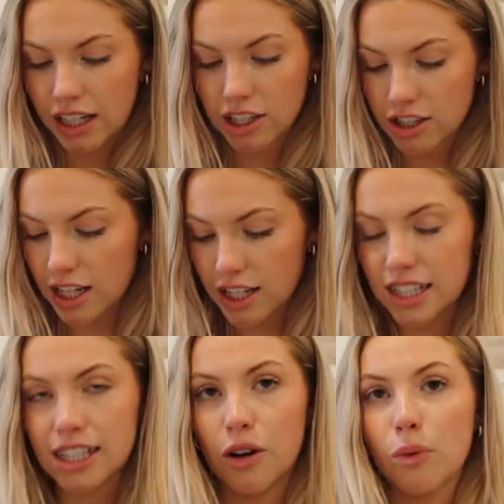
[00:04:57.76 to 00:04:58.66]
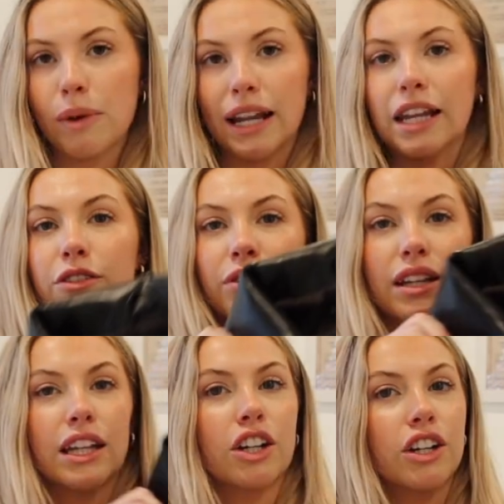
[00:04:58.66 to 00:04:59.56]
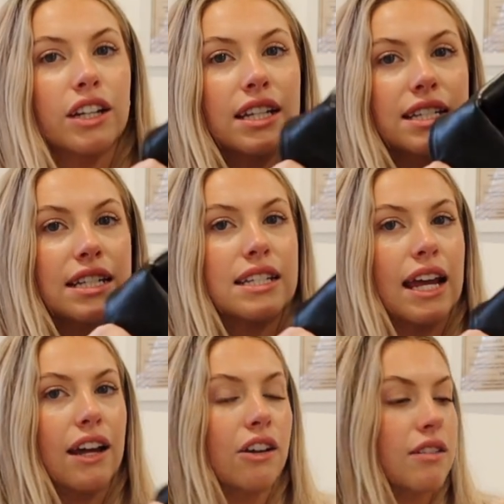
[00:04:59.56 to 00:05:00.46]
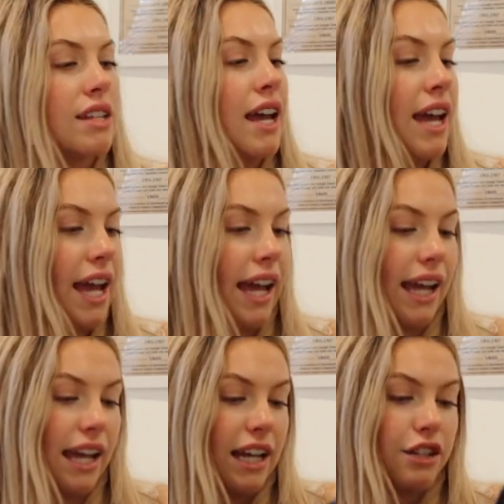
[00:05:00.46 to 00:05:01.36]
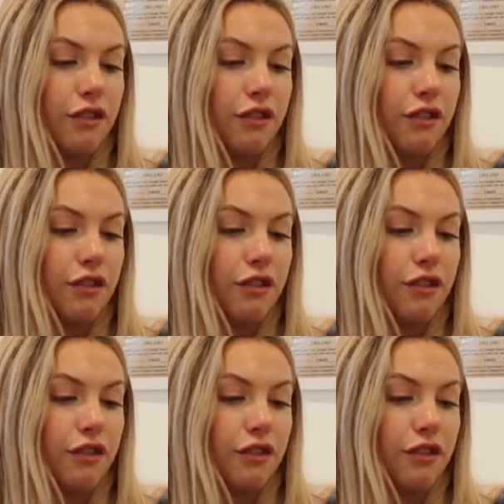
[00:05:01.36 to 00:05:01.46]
It just has so many really good details and